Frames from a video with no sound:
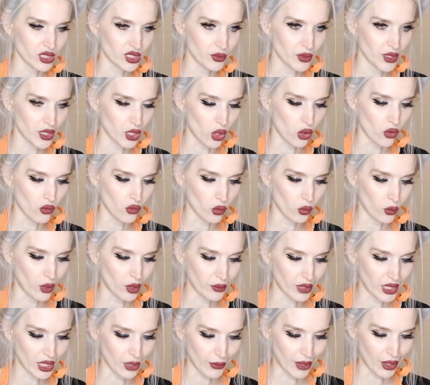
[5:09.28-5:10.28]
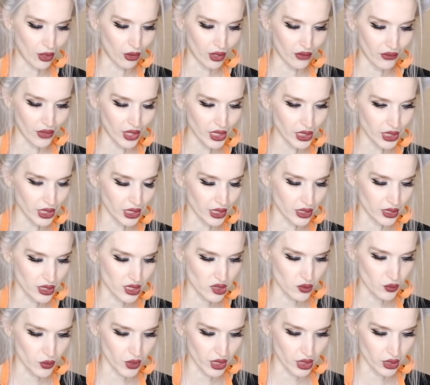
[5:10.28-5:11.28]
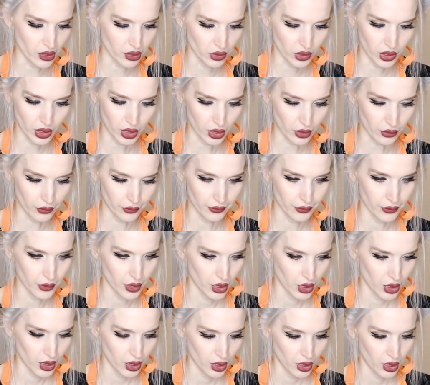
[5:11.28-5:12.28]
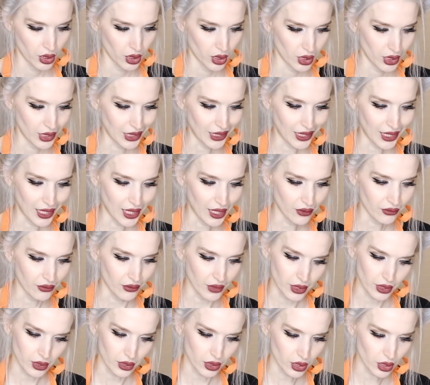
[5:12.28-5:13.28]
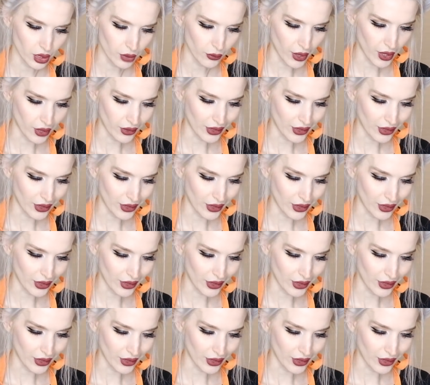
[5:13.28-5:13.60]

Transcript: it to be an overwhelming amount of onions, but you know, gotta have like the good amount.